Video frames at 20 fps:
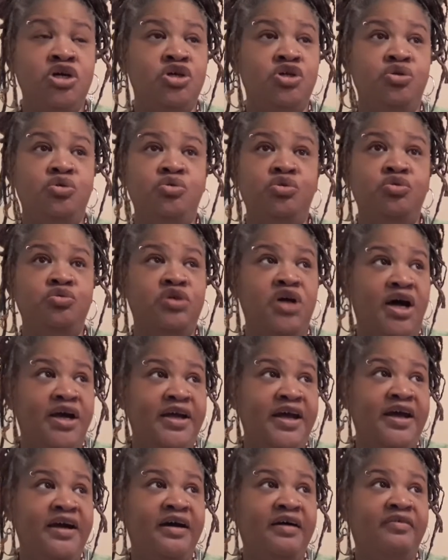you do not
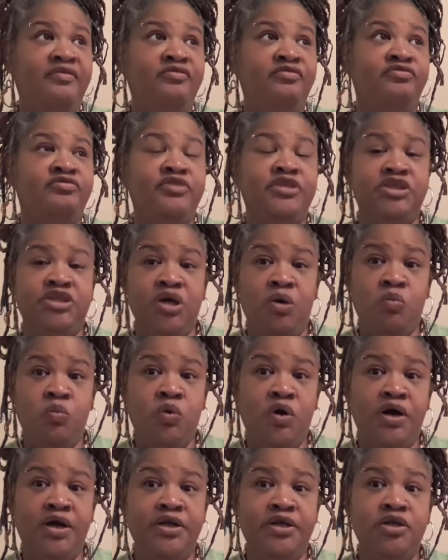have
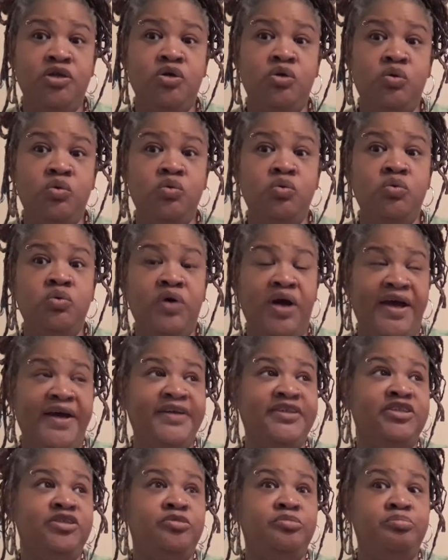someone who
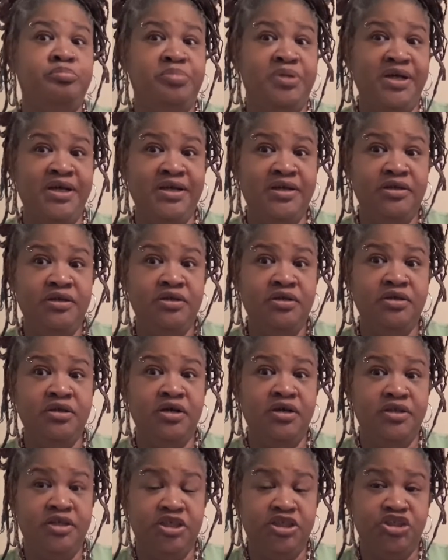has been
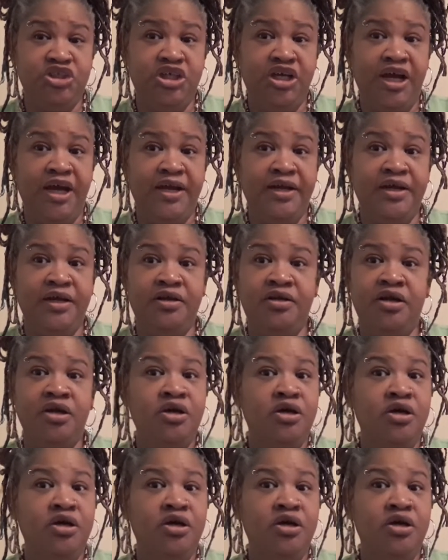initiated